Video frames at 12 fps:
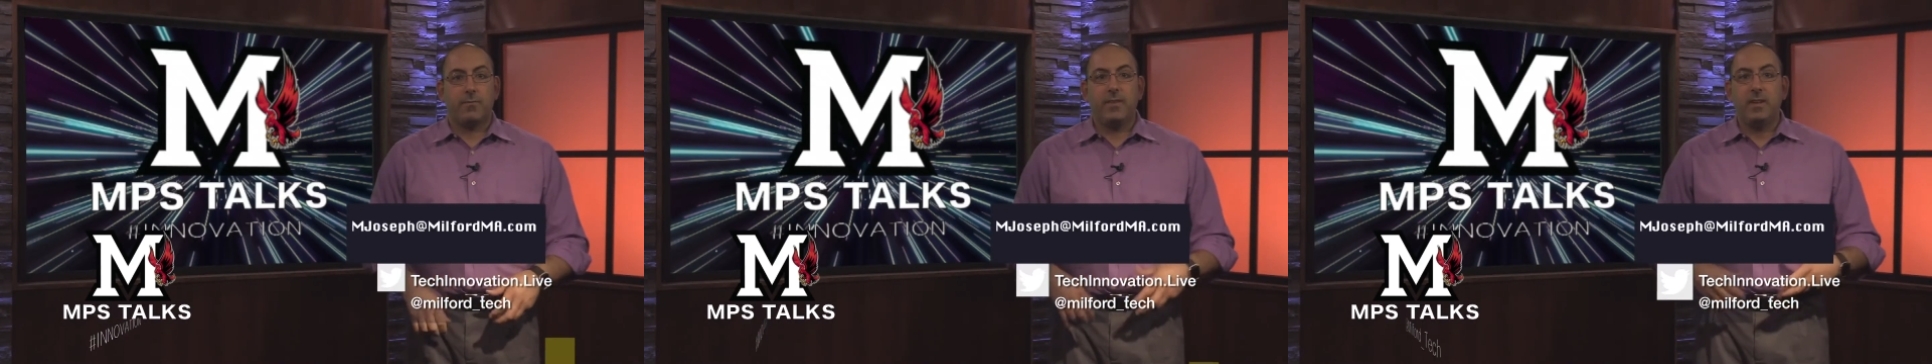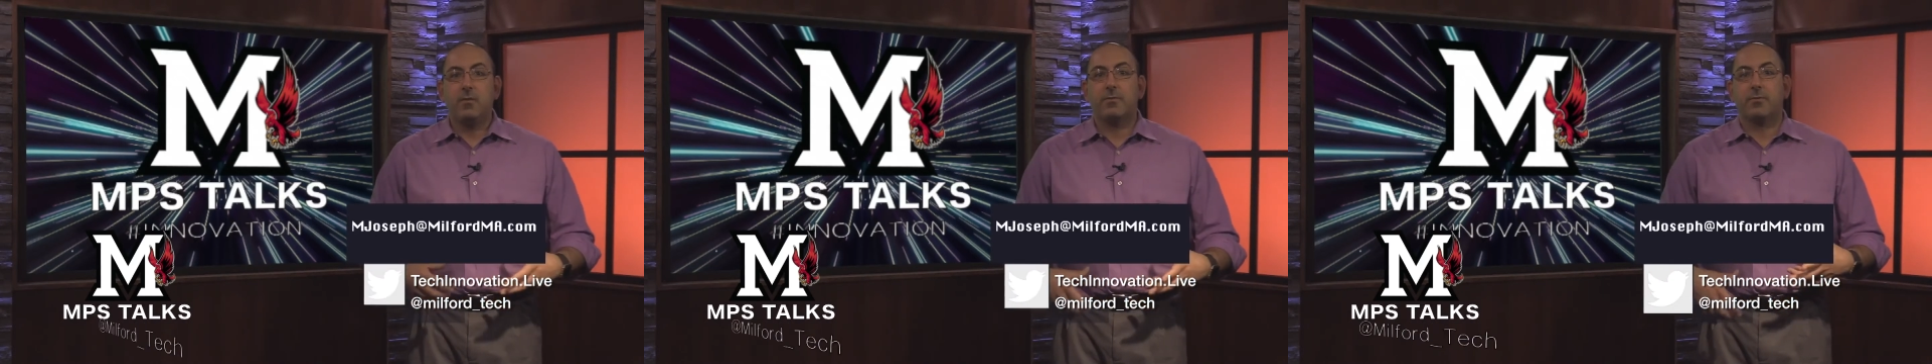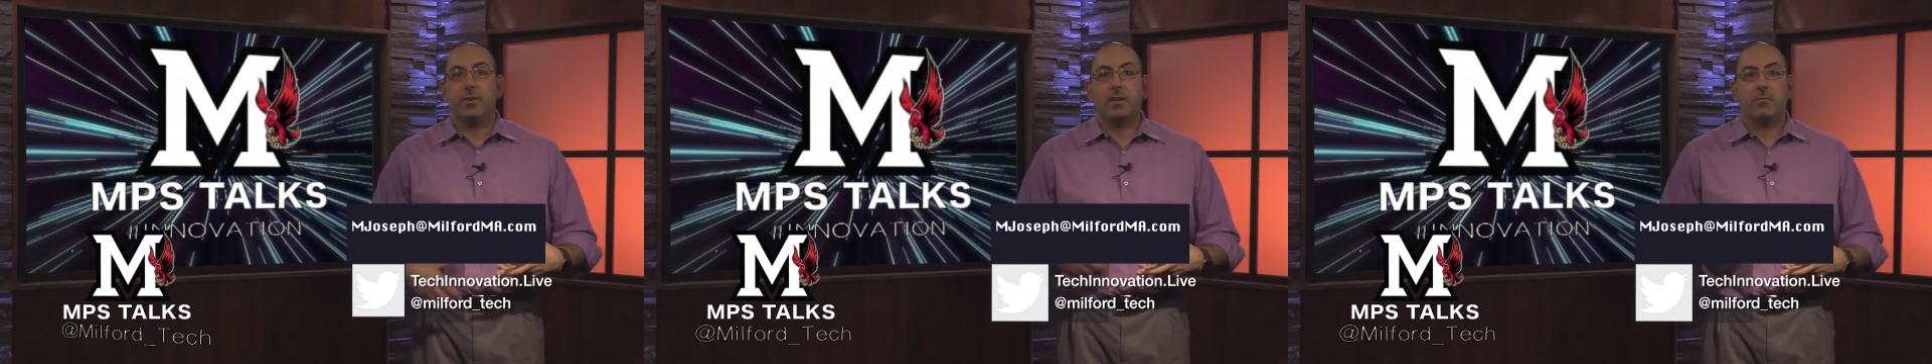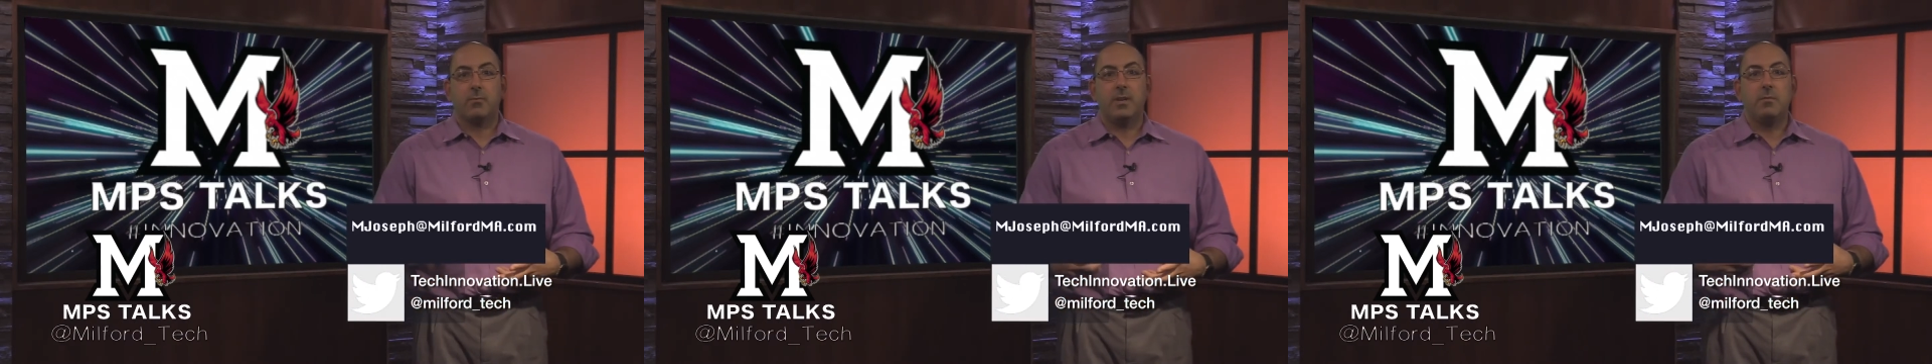feel free
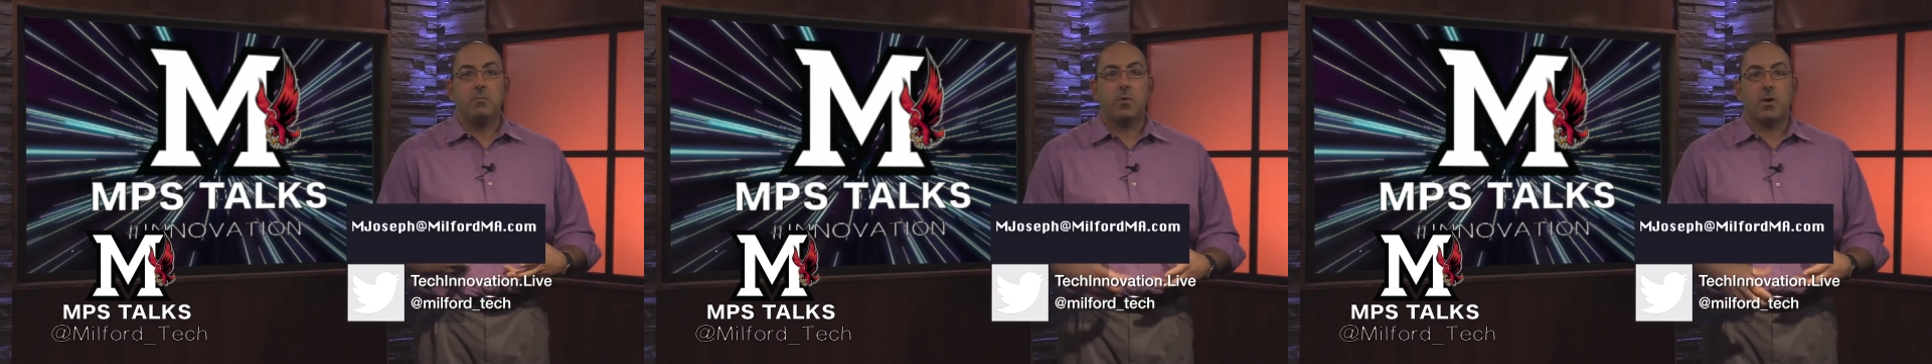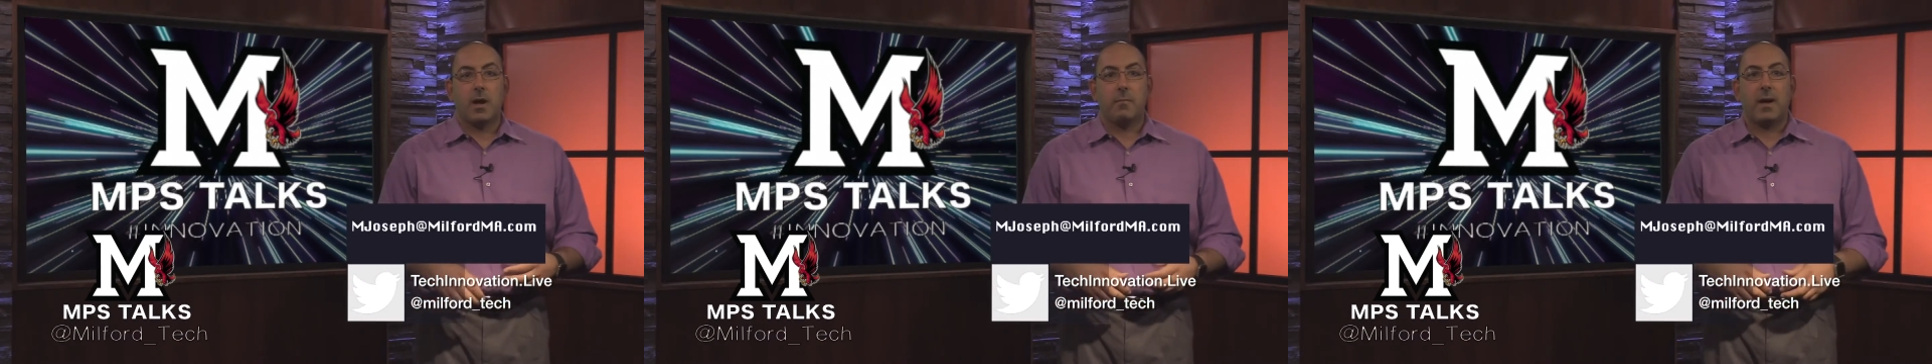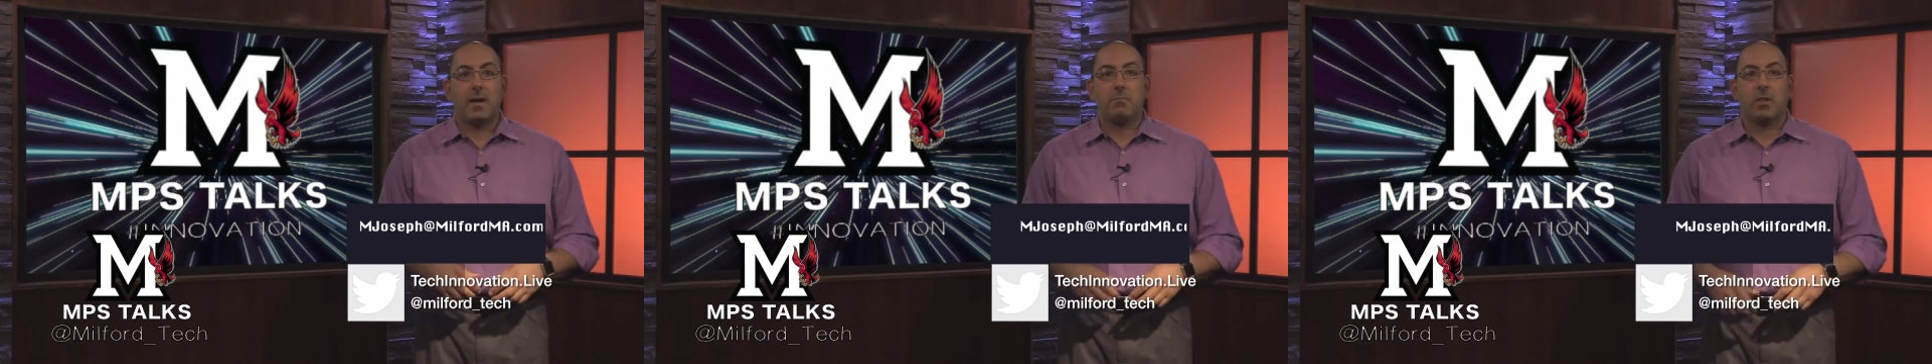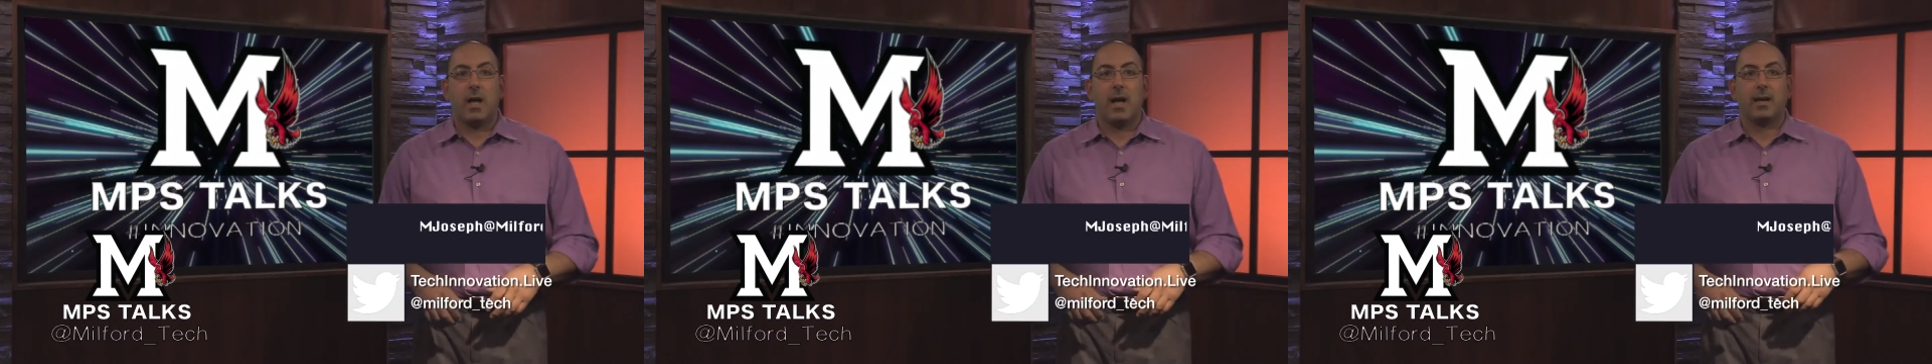to read more on my
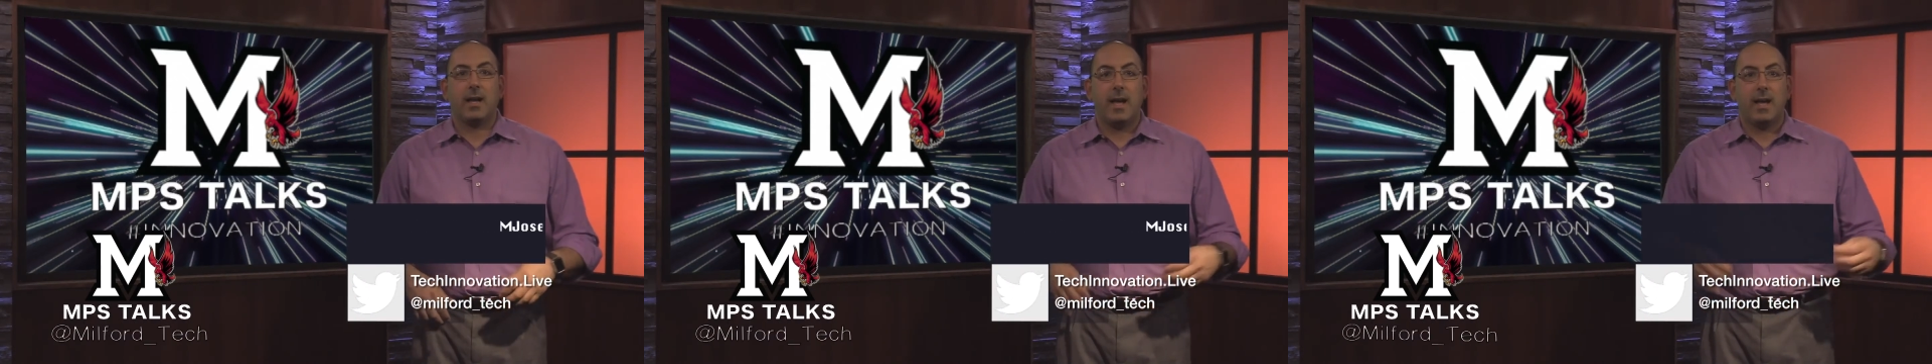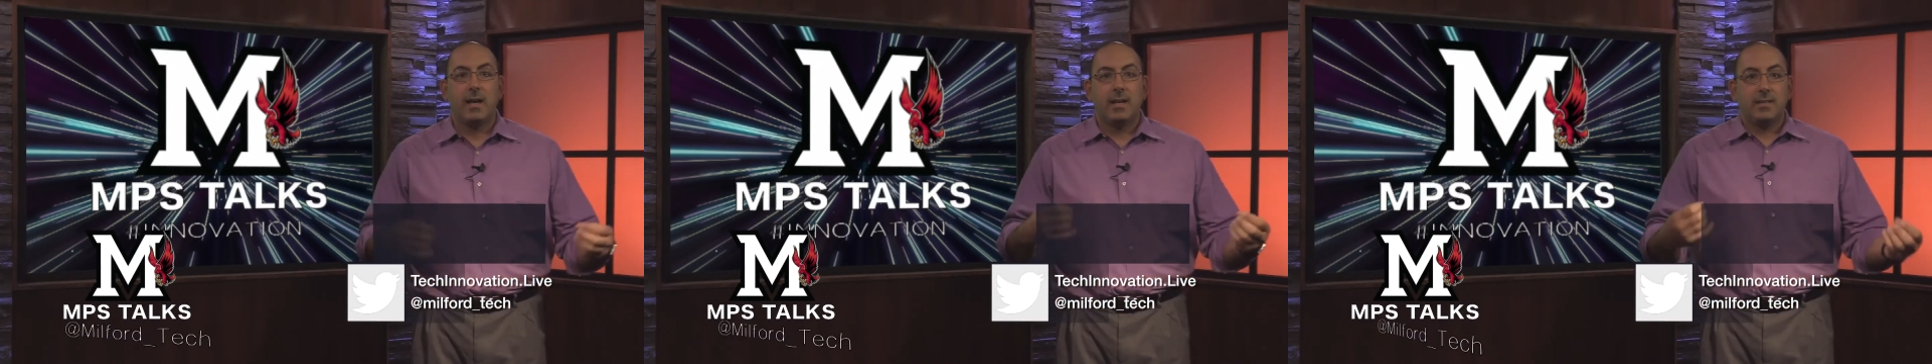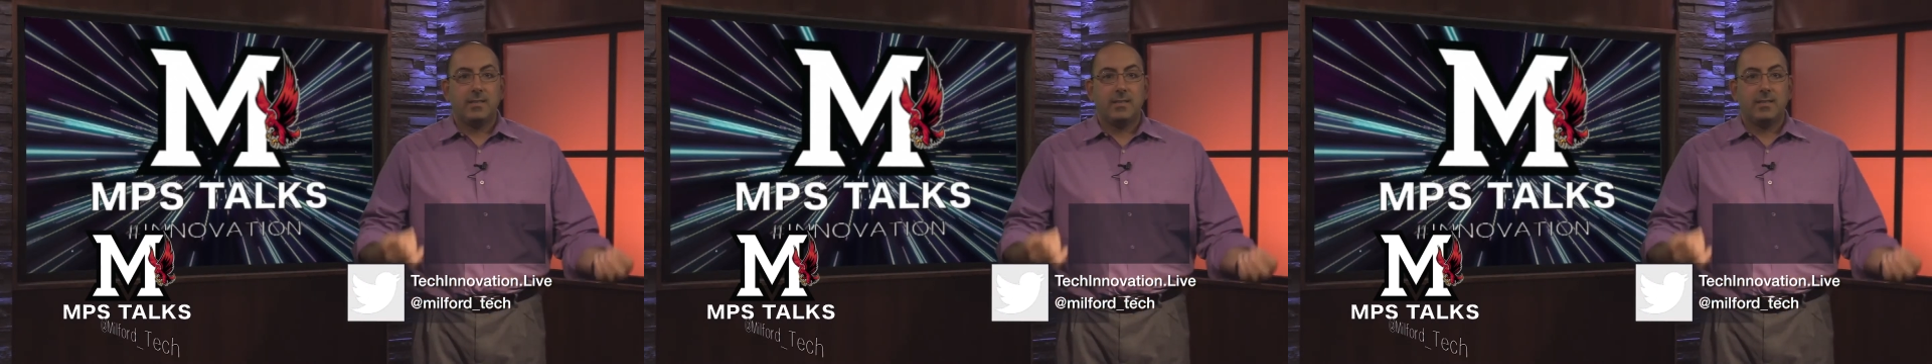blog at